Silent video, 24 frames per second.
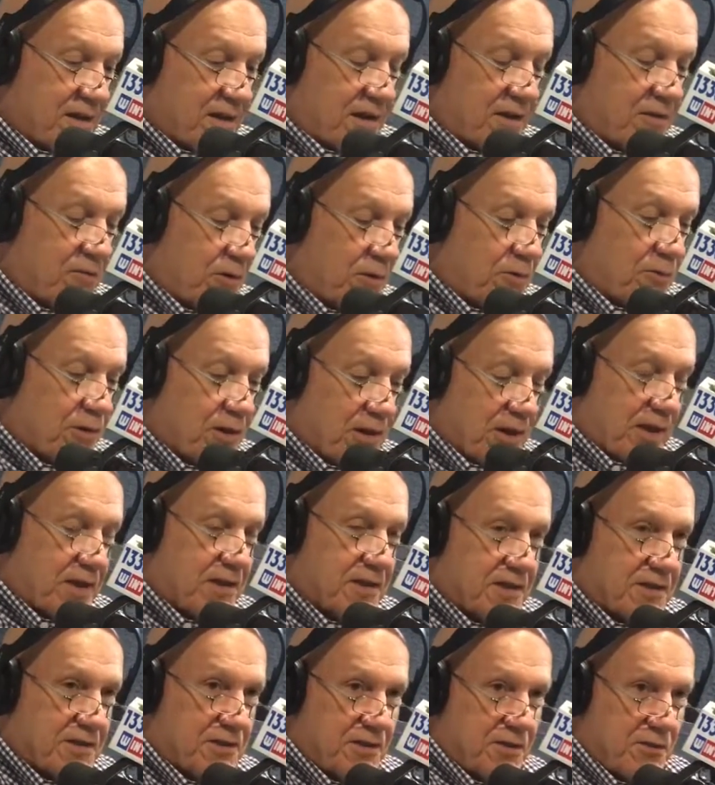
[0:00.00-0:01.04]
And what we like
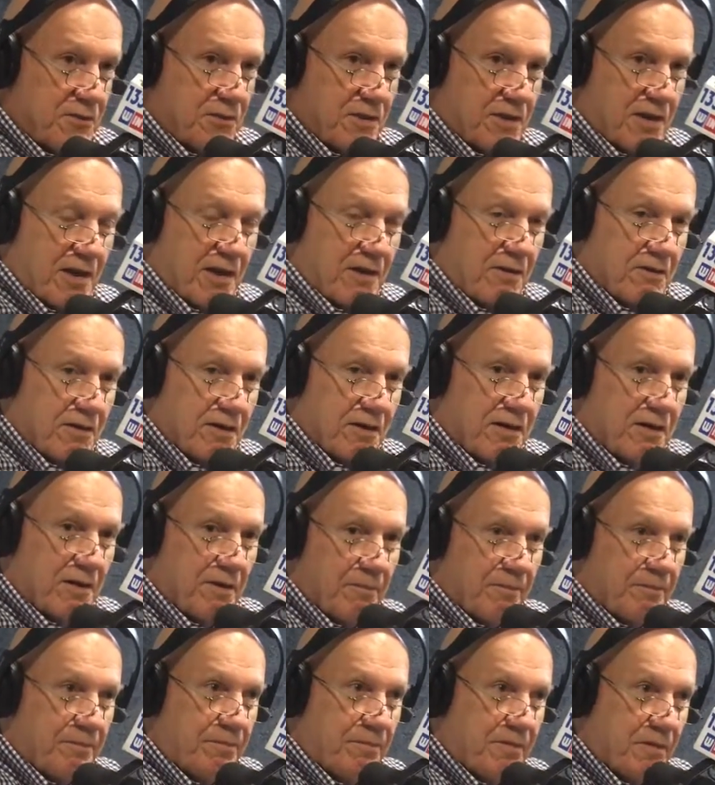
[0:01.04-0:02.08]
to do with how
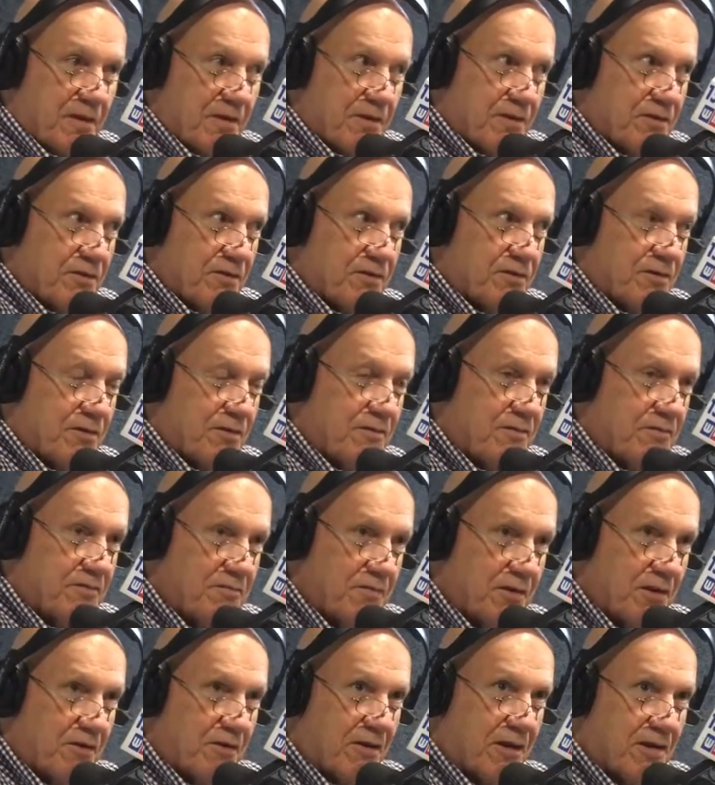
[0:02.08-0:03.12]
come is,
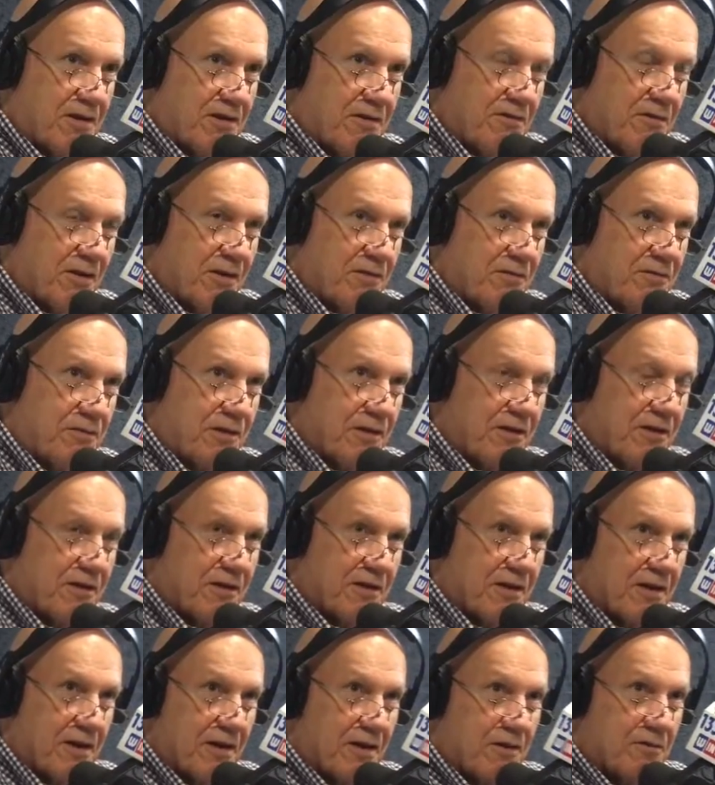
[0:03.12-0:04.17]
all right, try and figure
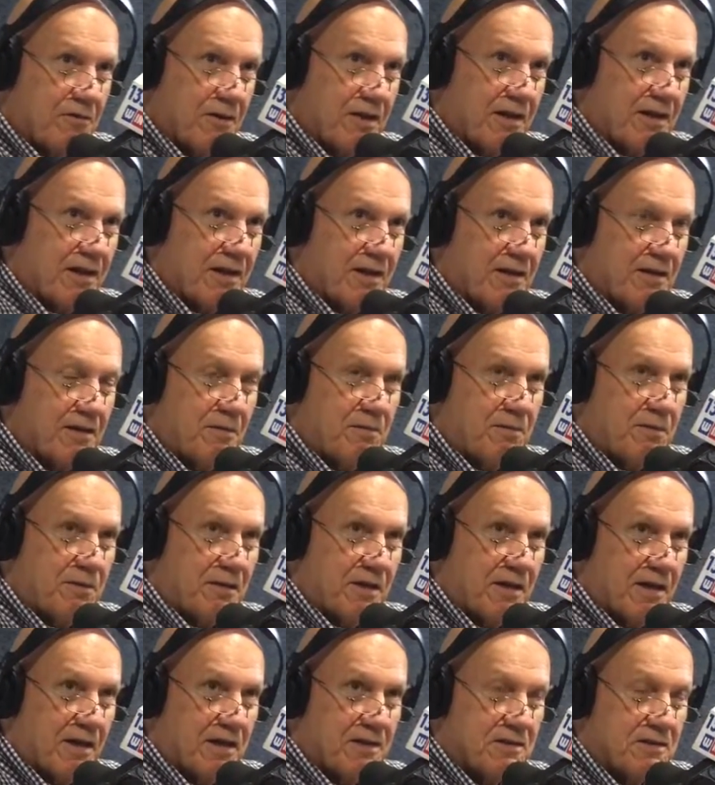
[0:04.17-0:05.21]
it out. We got a couple
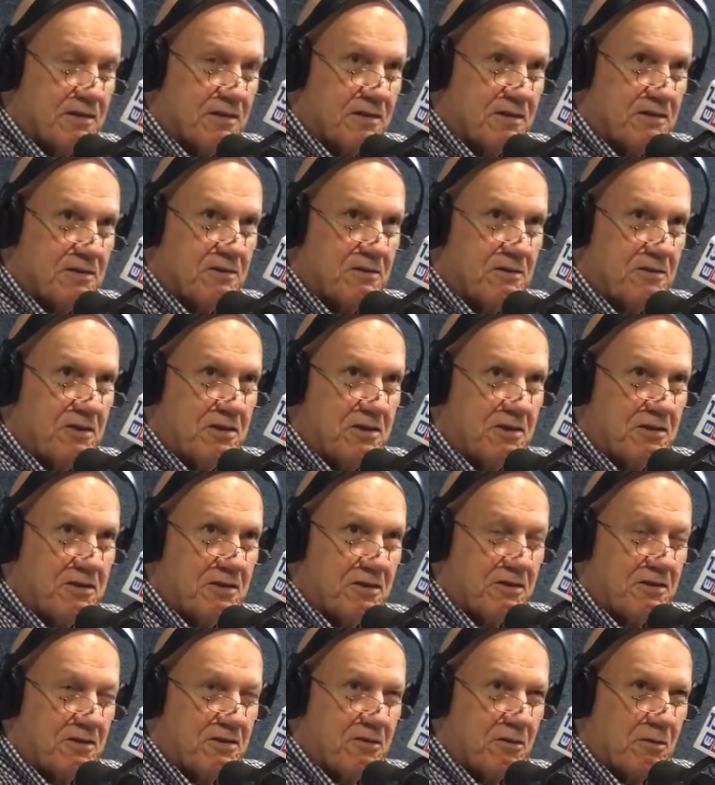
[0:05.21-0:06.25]
guys in the studio
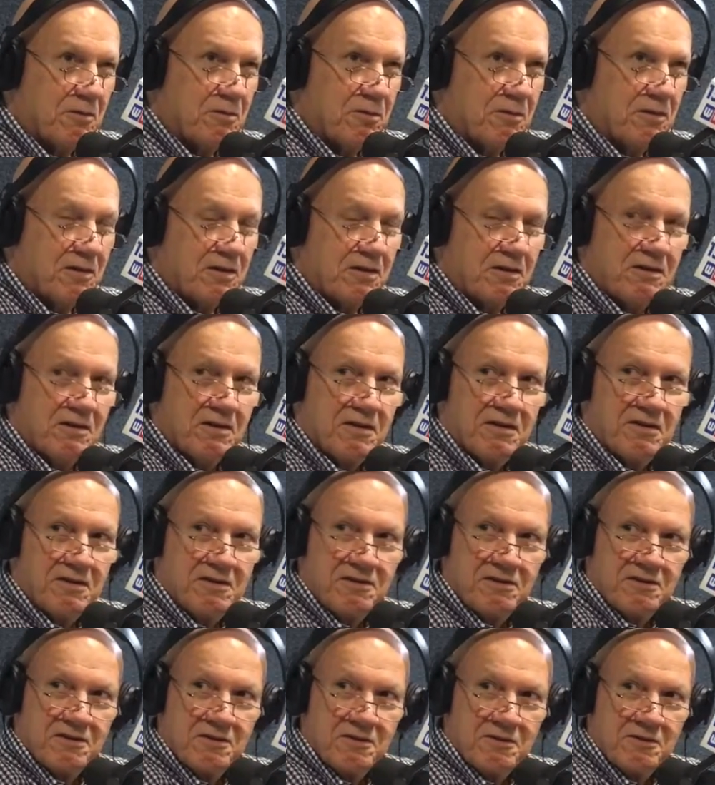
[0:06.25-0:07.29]
here who are pretty good,
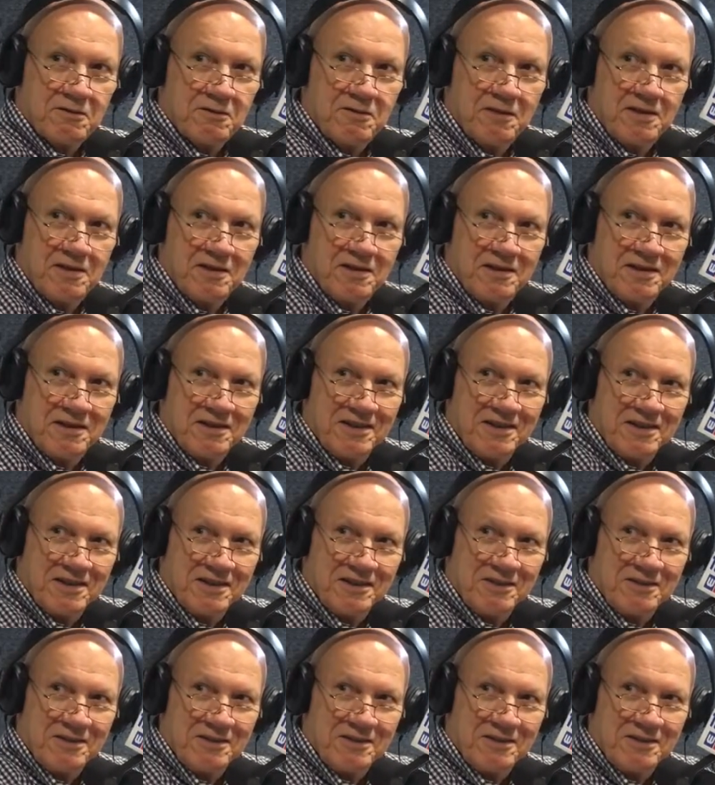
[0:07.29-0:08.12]
so uh,